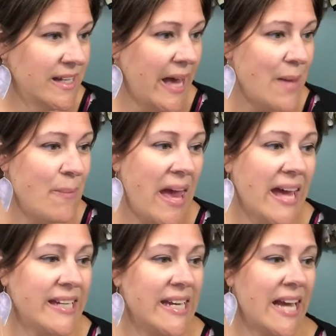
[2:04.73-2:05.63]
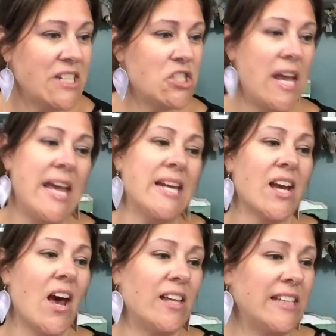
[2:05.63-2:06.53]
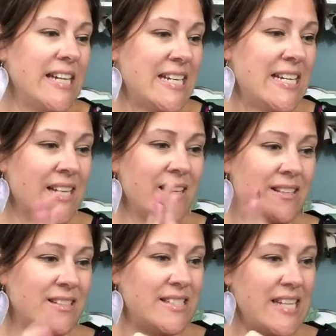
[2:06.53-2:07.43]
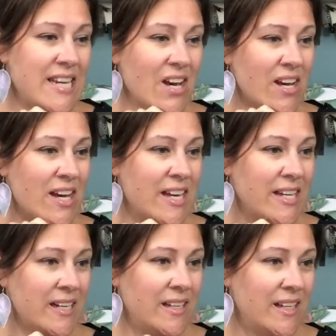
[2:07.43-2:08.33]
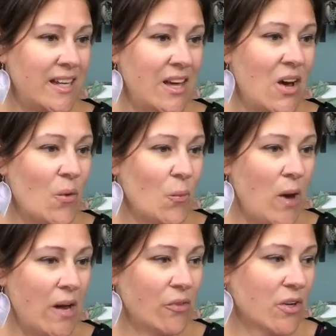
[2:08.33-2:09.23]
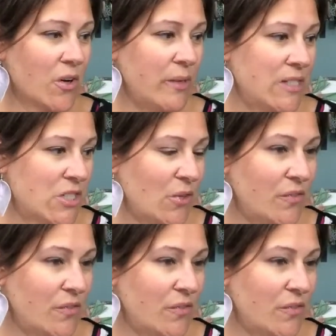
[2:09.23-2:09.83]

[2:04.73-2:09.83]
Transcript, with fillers: Hi, Patty. Hi, Jane, Colleen, Dion. Wow, they're going so